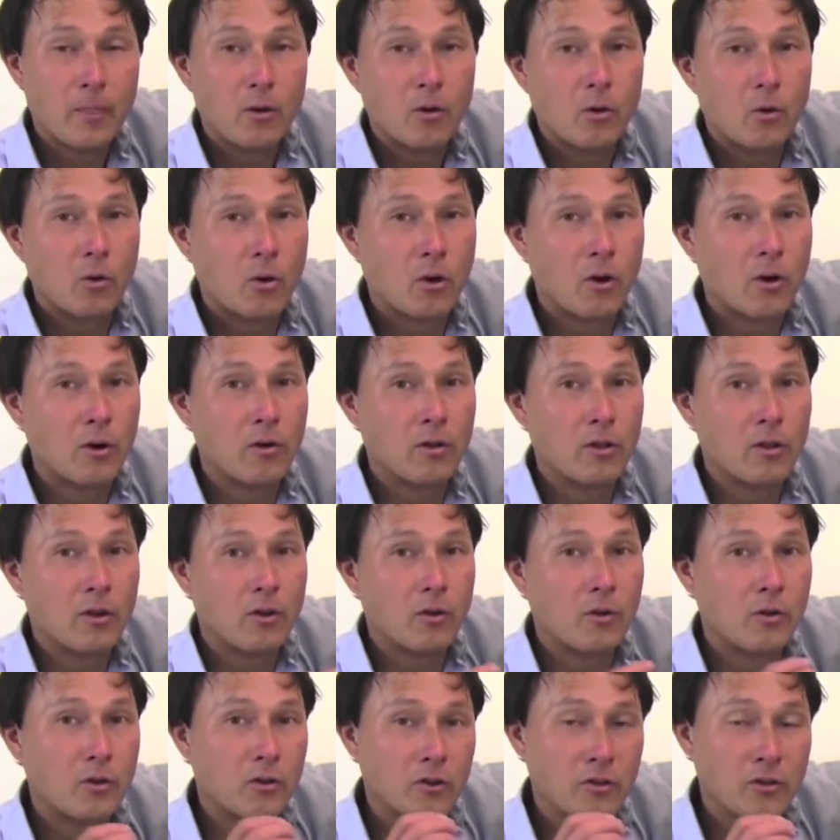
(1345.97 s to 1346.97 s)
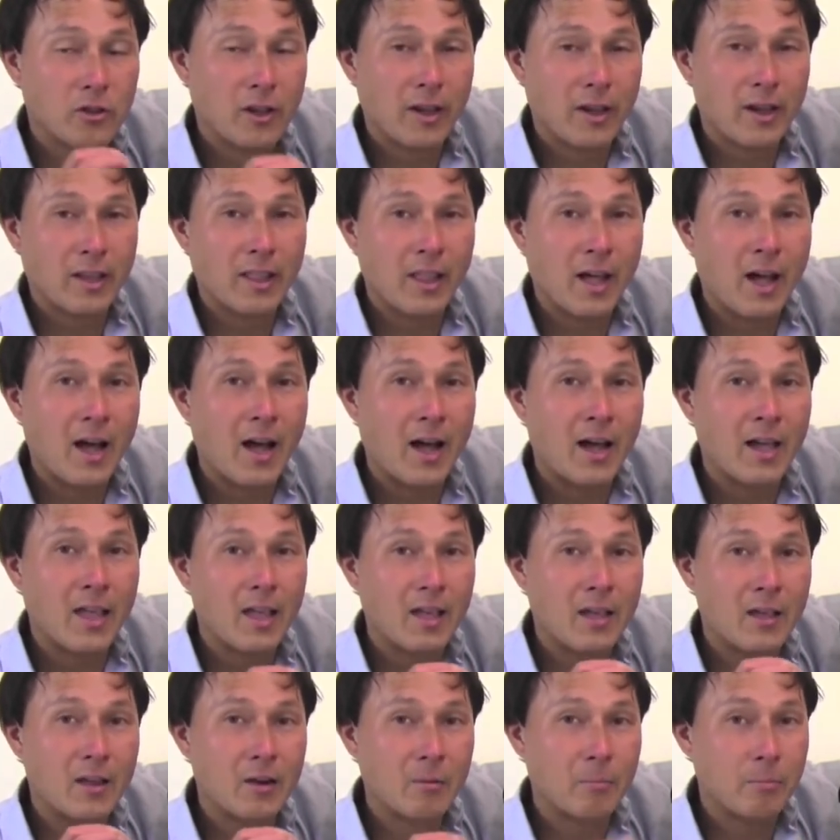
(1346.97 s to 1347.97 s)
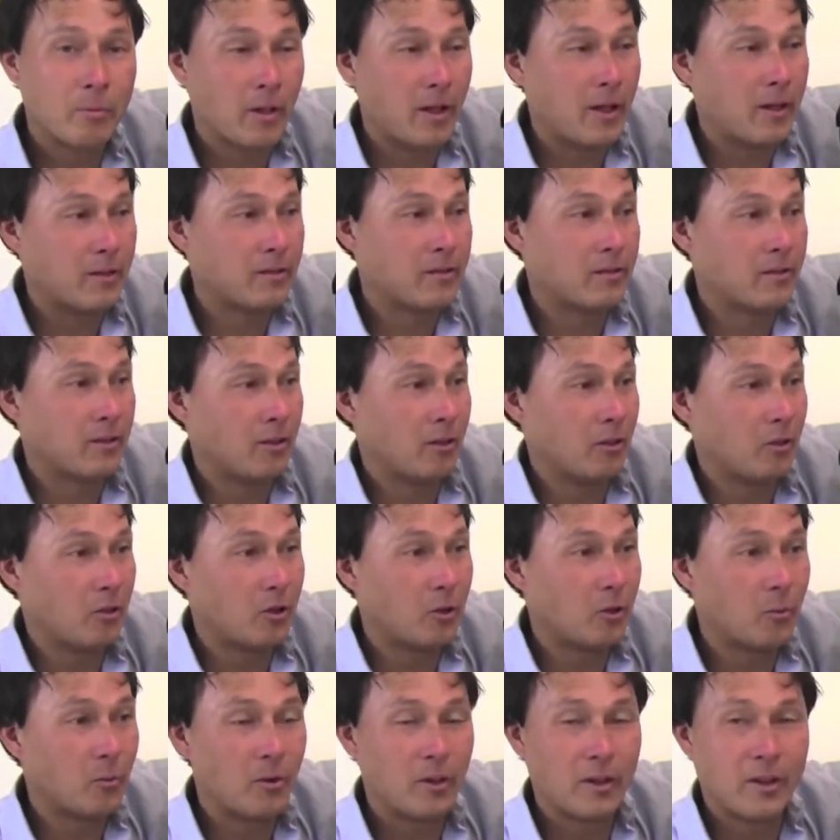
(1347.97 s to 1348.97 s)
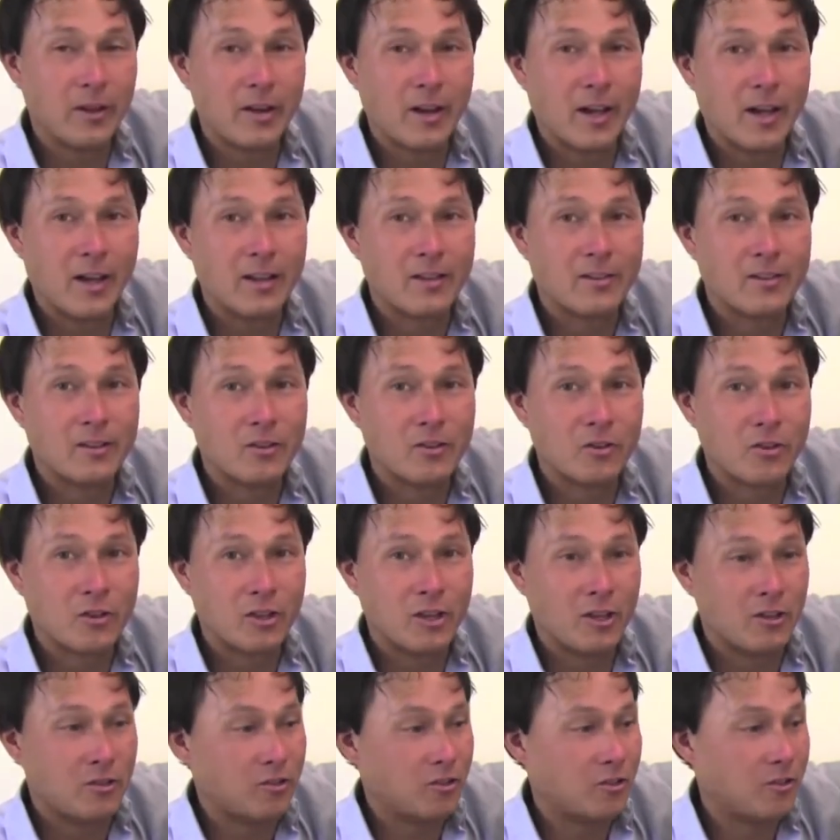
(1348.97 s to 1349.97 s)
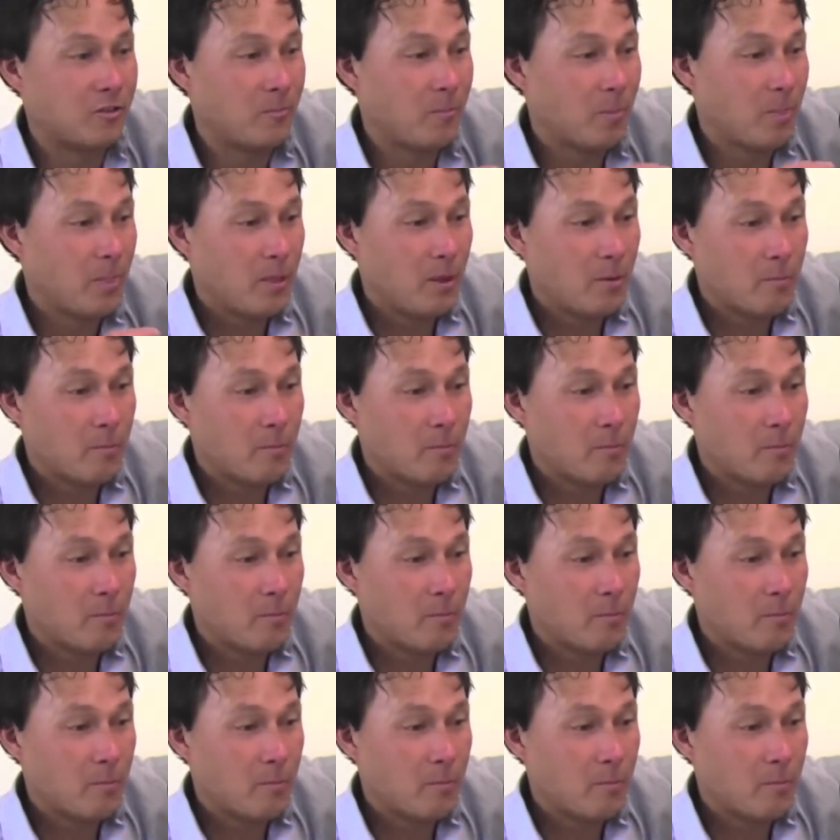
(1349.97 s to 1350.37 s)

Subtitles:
or you know, you just like a high-end appliances that look really nice in your kitchen,